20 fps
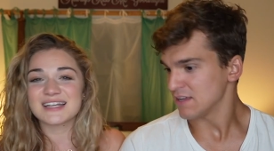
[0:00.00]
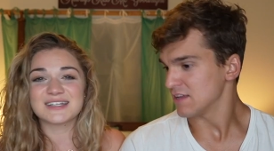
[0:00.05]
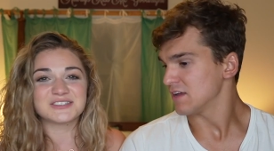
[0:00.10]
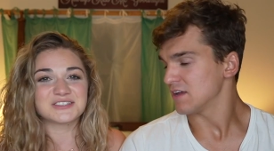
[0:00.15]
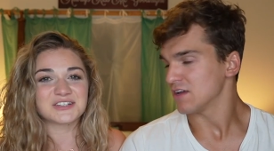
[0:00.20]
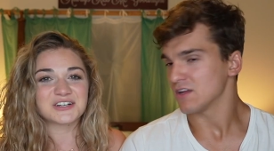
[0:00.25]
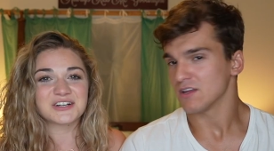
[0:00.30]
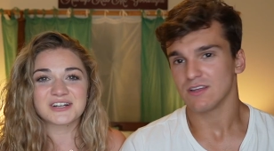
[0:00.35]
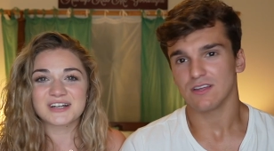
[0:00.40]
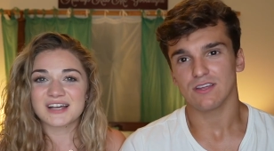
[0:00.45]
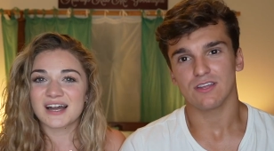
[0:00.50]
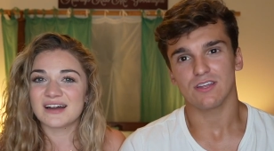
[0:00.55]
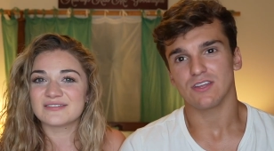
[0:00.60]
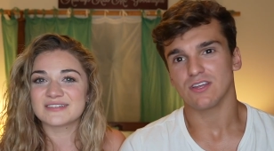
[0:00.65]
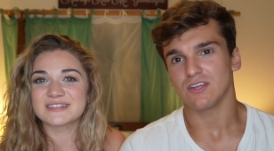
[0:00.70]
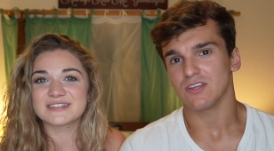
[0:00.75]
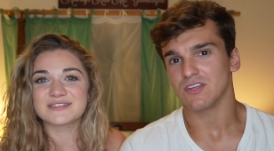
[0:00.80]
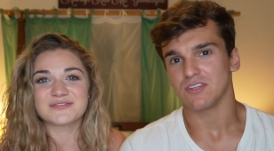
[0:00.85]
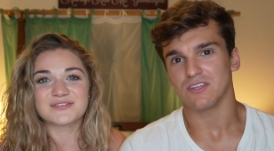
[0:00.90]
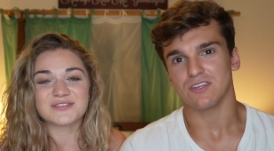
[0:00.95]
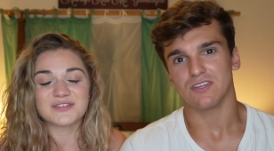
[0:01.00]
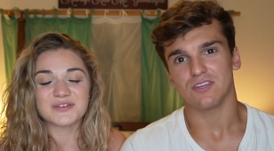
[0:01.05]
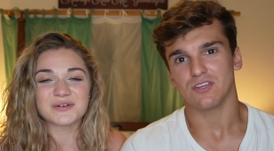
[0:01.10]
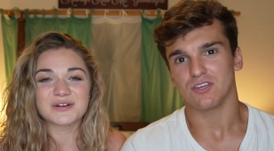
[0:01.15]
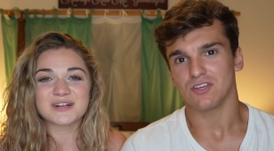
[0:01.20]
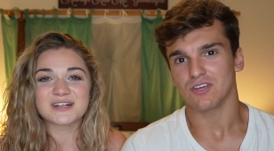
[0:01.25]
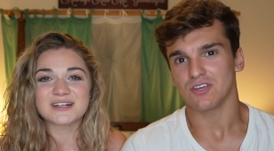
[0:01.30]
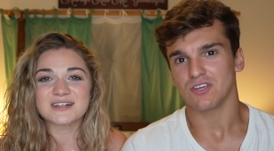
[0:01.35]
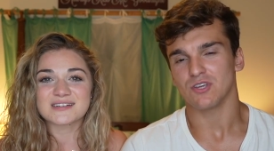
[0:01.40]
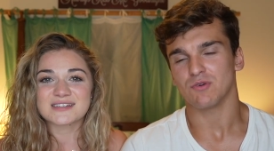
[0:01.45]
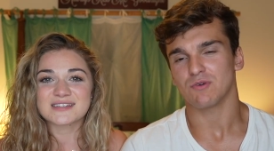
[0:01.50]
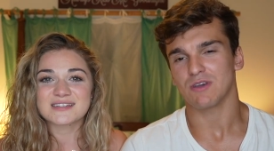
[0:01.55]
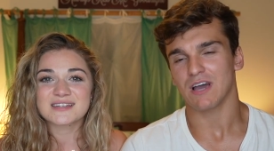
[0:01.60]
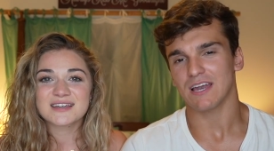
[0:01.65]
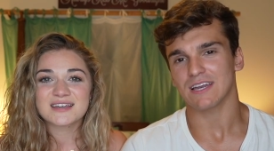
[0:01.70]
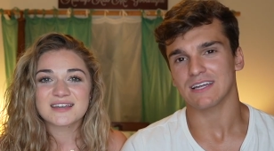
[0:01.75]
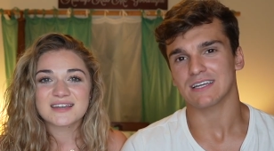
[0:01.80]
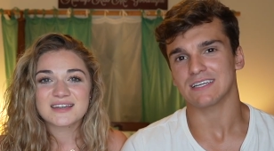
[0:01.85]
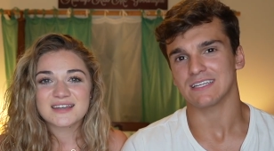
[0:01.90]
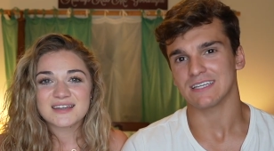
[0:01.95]
Speaker 1: and dirt covering the floors. You
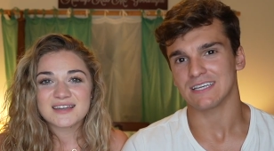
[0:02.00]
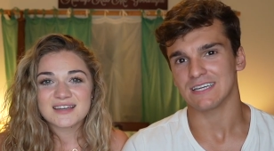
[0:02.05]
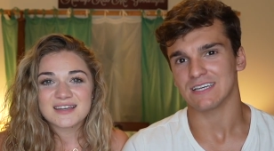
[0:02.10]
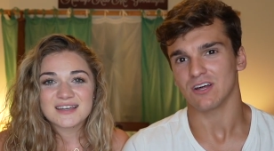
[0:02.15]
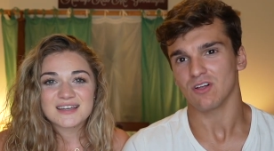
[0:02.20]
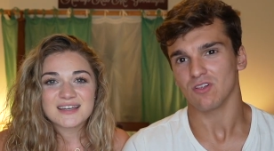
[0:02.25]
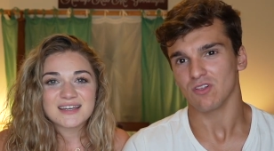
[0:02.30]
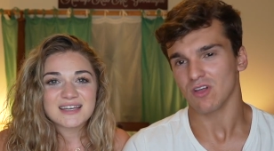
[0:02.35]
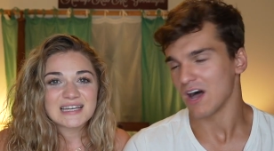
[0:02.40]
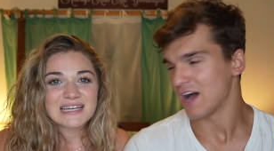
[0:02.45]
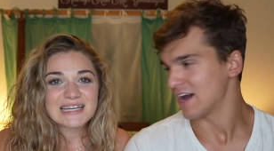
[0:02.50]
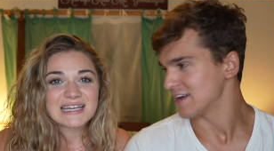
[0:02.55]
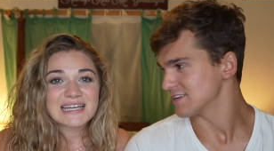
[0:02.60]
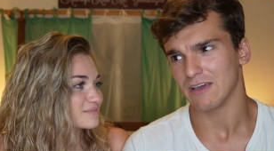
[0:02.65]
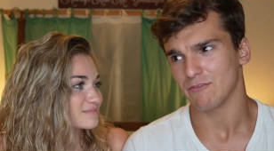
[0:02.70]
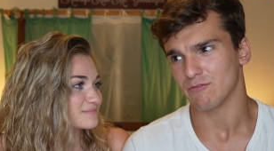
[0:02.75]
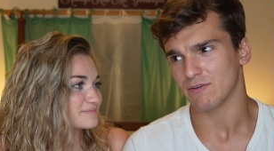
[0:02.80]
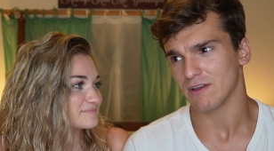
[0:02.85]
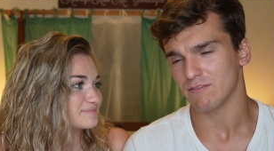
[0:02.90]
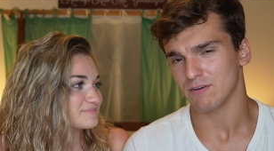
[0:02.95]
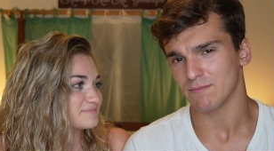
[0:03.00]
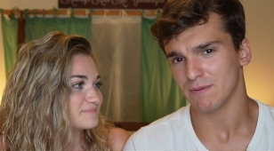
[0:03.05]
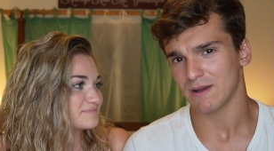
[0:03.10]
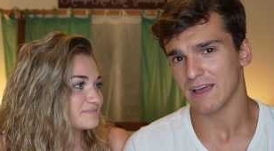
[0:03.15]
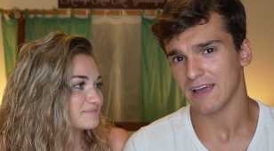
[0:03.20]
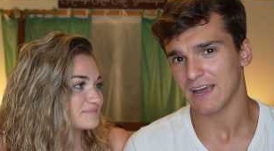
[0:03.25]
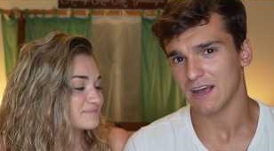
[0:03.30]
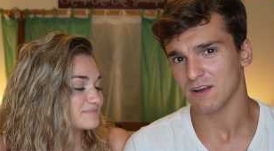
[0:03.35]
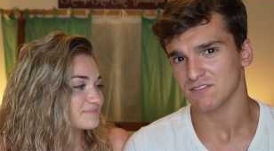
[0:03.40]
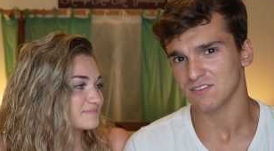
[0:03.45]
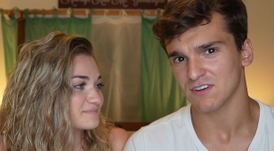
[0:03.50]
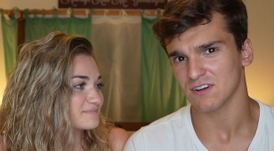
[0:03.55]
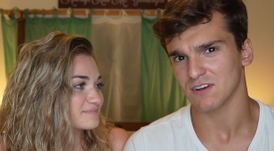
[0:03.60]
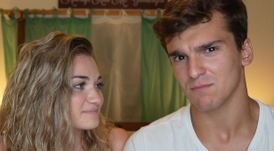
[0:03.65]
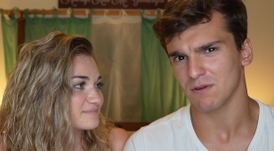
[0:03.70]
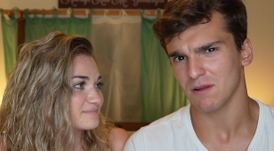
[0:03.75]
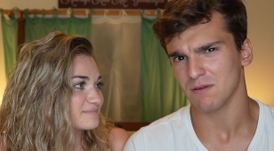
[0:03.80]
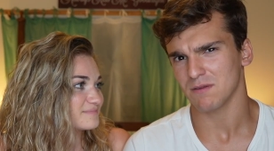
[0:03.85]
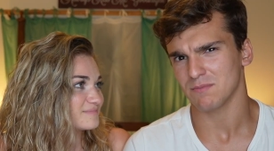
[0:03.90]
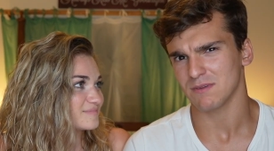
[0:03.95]
Speaker 2: gotta clean a lot. If we ever buy a house here, it'd
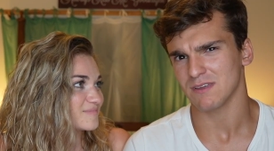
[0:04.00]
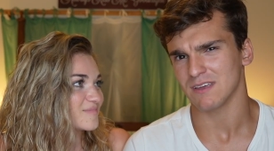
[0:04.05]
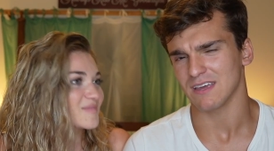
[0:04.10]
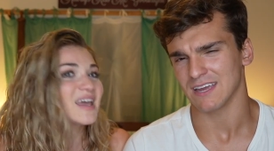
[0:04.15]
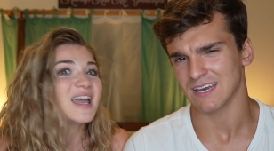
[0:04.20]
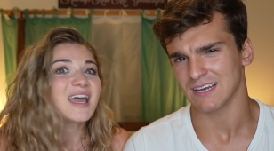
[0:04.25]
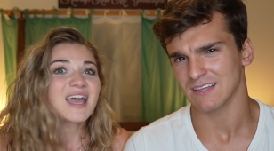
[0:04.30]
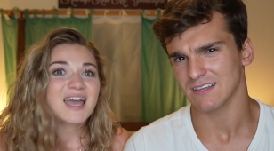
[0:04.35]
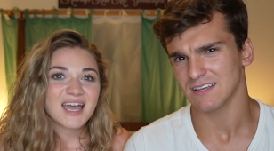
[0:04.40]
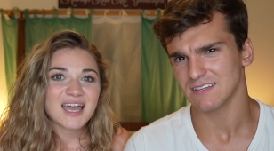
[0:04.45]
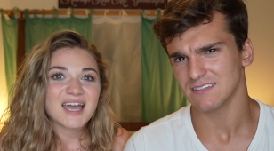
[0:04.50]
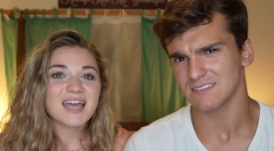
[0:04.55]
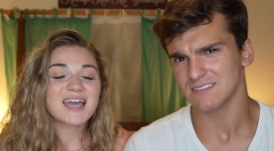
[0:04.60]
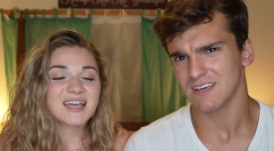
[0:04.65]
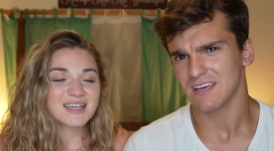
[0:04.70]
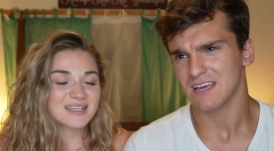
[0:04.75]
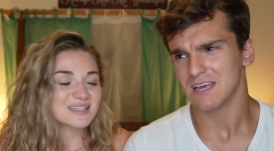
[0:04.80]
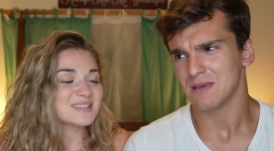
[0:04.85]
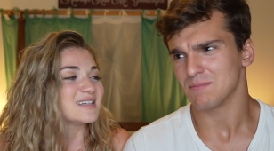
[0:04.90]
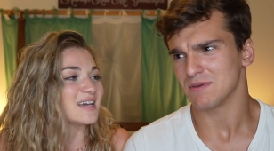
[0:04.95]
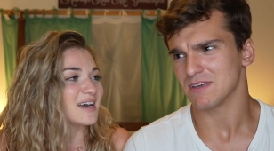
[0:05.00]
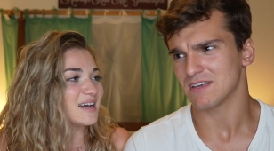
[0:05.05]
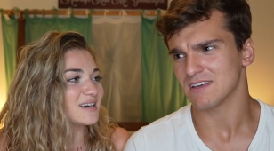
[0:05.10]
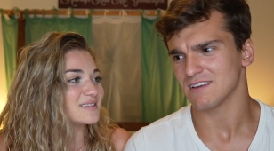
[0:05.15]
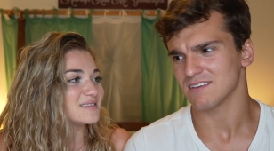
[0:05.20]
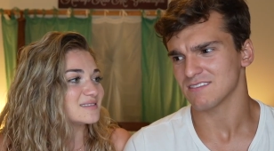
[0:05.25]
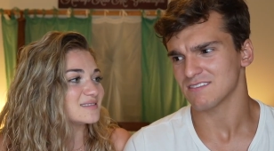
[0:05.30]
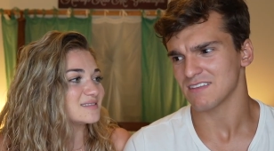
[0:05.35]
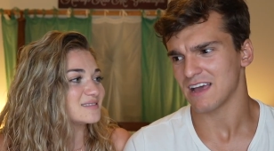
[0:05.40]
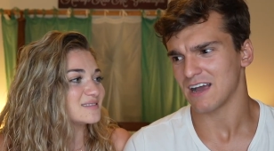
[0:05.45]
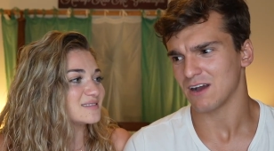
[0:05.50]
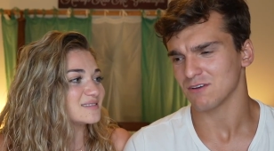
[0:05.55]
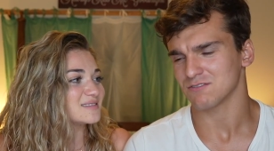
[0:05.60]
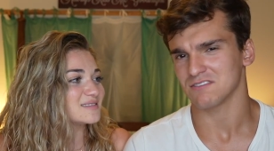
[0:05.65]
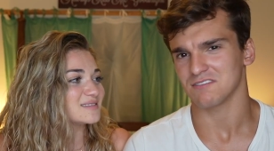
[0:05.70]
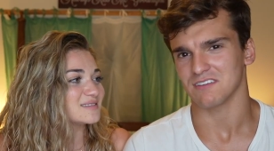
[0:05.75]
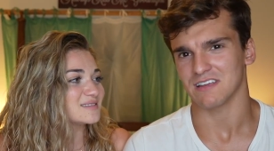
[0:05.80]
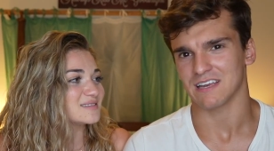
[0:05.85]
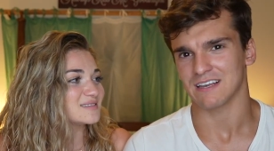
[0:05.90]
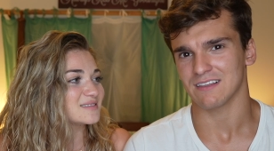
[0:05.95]
probably be inland yeah. because the
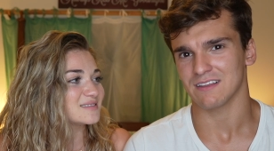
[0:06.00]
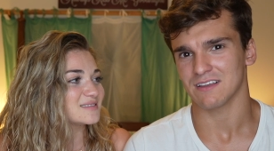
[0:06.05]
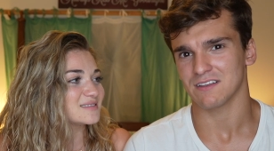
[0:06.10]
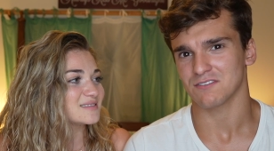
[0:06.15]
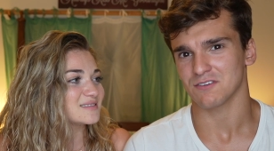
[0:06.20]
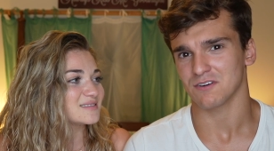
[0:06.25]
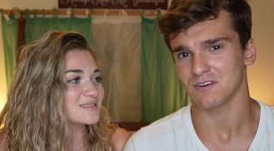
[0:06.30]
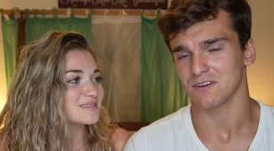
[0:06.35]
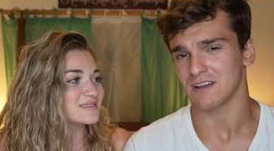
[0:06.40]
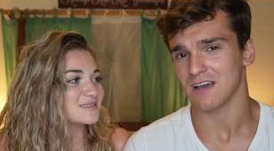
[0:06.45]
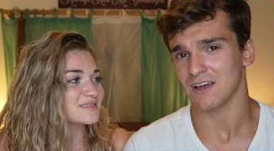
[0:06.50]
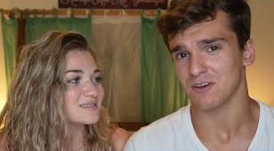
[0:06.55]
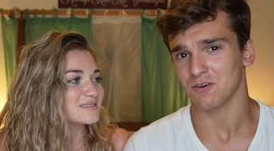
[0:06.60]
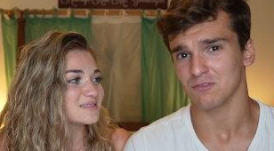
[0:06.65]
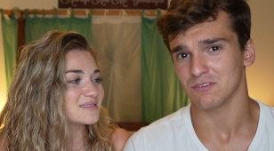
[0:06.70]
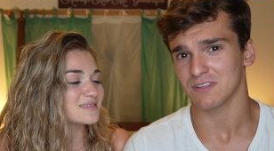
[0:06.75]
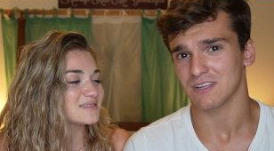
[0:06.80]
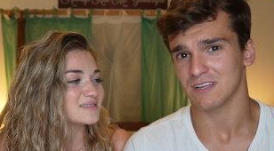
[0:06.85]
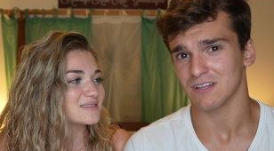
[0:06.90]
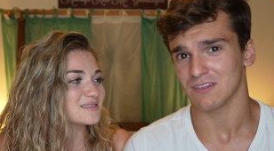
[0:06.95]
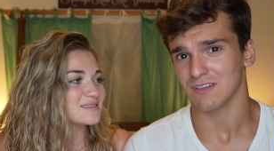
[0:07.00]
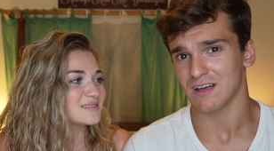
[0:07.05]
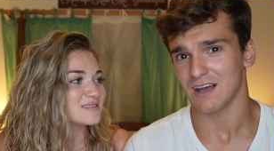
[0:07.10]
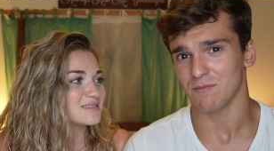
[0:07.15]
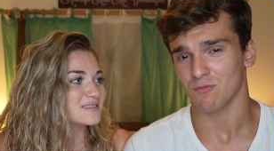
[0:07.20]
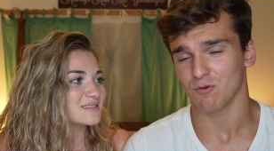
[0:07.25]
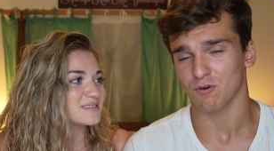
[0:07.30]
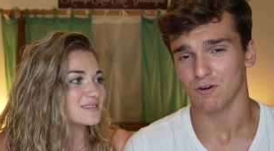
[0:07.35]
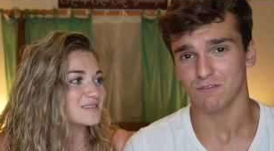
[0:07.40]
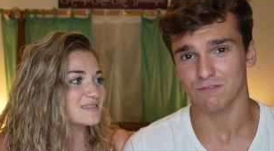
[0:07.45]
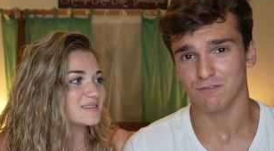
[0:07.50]
houses inland are not only a lot more